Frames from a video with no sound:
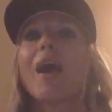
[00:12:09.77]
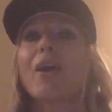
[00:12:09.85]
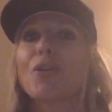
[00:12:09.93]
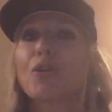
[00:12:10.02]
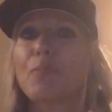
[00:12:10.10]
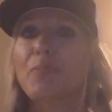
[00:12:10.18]
A
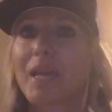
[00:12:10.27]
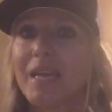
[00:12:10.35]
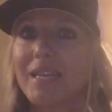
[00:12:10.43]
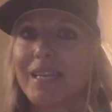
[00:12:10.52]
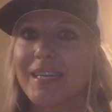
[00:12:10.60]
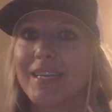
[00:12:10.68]

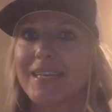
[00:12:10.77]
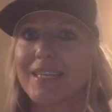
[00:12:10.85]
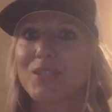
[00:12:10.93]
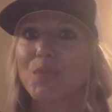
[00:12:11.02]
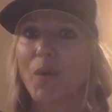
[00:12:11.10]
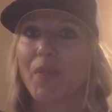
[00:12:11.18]
codependent
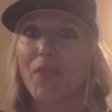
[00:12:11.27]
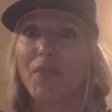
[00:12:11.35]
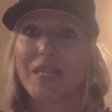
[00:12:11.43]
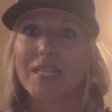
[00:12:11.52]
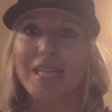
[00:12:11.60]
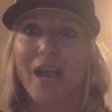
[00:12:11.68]
is one that
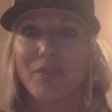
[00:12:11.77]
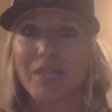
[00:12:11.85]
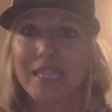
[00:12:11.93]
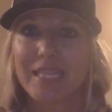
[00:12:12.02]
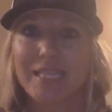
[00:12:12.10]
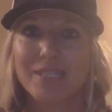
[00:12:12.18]
thinks
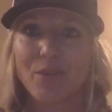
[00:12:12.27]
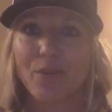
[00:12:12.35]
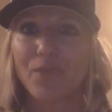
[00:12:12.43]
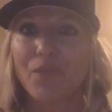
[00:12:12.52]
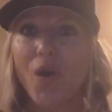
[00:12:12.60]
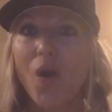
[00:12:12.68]
everything's their
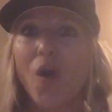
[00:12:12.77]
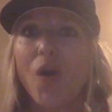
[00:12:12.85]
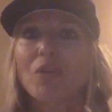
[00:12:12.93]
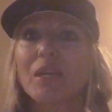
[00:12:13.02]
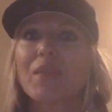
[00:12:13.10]
fault,